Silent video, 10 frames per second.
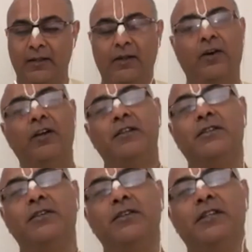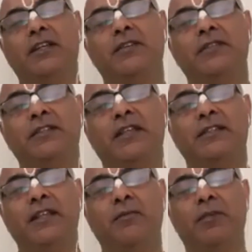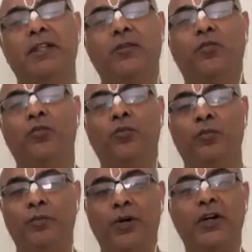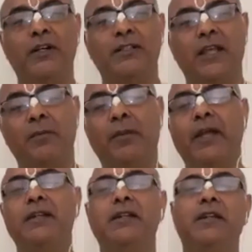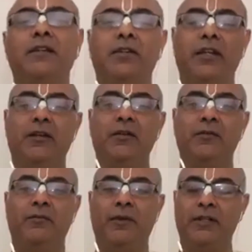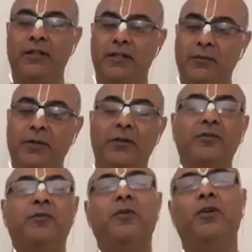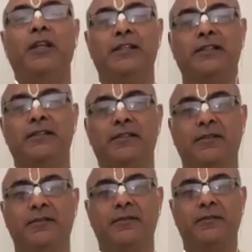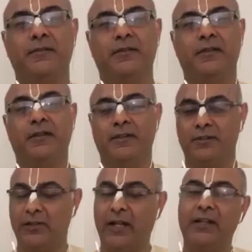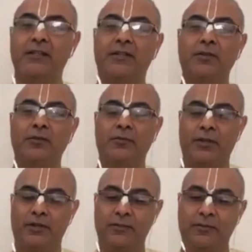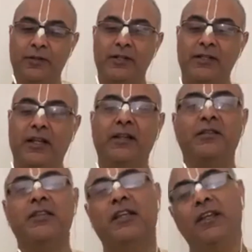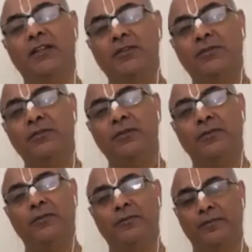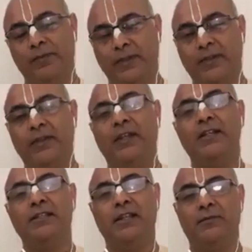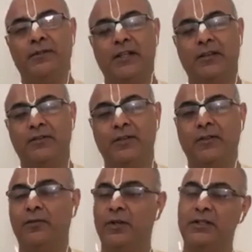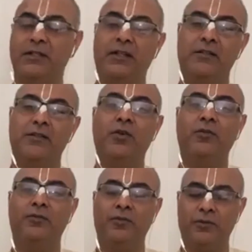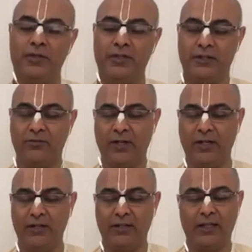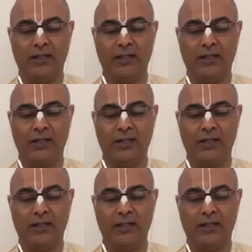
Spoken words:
Also, she gives this example that birds, they abandon a tree when the tree becomes fruitless. So that is true, because birds are seeking to nourish themselves, and once there is no fruit in the tree, they